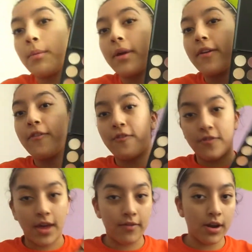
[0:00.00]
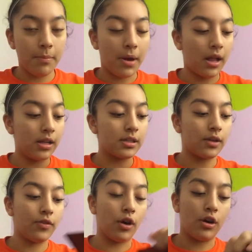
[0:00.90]
of my favorite palettes
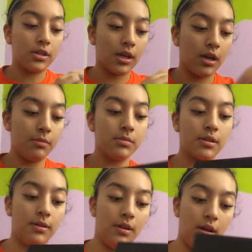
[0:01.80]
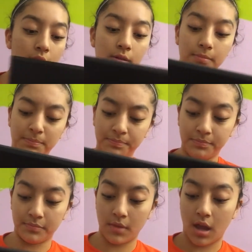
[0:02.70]
of all times.
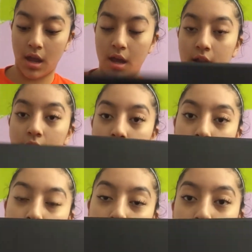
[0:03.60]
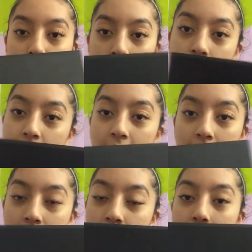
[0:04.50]
And it's the
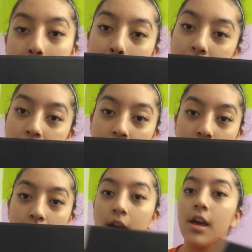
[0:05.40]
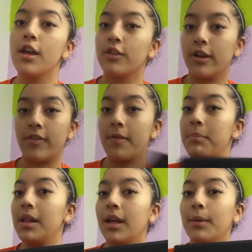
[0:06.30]
35
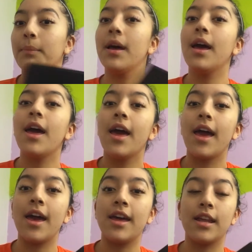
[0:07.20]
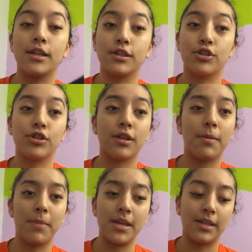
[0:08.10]
Plum. And it's just an
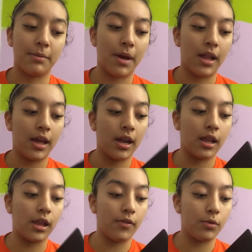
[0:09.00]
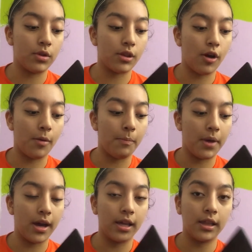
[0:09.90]
amazing palette and I love it with all
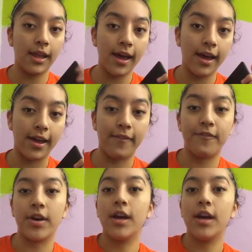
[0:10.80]
my life.